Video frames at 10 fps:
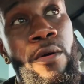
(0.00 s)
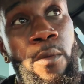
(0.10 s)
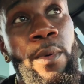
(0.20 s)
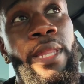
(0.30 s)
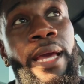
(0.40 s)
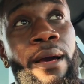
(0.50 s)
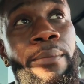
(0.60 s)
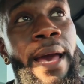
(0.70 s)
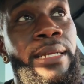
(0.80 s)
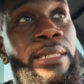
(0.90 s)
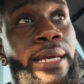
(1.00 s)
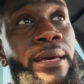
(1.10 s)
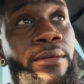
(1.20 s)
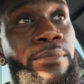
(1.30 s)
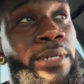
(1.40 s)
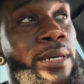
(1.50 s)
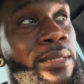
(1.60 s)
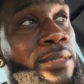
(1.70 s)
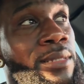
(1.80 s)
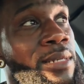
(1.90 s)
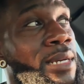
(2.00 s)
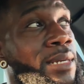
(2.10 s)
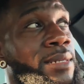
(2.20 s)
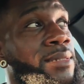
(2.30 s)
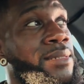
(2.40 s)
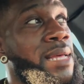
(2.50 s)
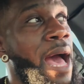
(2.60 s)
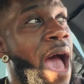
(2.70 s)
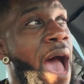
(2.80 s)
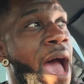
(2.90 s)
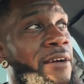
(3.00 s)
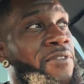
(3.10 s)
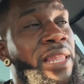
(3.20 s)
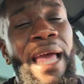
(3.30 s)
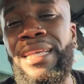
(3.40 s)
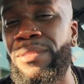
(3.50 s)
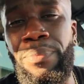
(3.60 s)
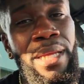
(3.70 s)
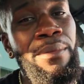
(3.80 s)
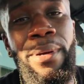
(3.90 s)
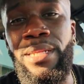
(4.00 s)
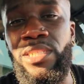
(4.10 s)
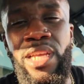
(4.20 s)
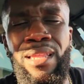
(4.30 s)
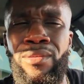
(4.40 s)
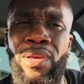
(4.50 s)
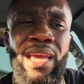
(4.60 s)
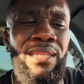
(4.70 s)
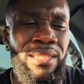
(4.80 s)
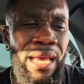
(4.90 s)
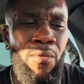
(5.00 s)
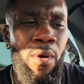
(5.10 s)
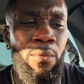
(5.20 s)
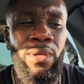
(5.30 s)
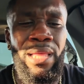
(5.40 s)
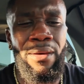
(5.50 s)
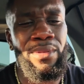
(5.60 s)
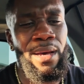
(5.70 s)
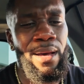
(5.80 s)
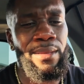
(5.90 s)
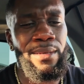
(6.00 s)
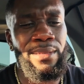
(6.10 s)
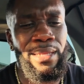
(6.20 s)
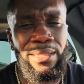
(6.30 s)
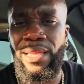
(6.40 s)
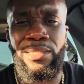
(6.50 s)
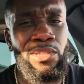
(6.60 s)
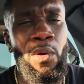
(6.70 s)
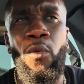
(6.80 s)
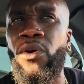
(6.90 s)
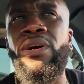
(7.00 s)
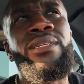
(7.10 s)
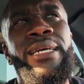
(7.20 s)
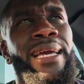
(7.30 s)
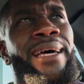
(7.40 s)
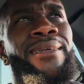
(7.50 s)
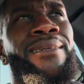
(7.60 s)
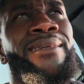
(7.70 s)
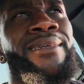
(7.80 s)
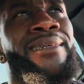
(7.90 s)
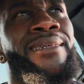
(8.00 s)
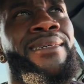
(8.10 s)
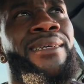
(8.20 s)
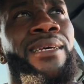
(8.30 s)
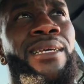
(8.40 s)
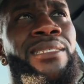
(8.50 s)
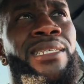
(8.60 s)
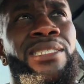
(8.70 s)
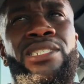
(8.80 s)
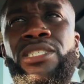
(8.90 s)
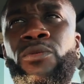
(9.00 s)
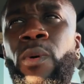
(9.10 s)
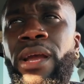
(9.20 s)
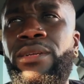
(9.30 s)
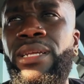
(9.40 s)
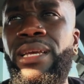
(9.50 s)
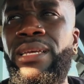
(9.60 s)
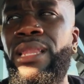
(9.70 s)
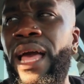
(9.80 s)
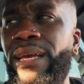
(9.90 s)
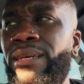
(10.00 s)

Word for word: when they come back together, because I, I feel like it's peanut butter jelly. You can't take one without the other. They're, they're so good together. It's, it's just weird to eat like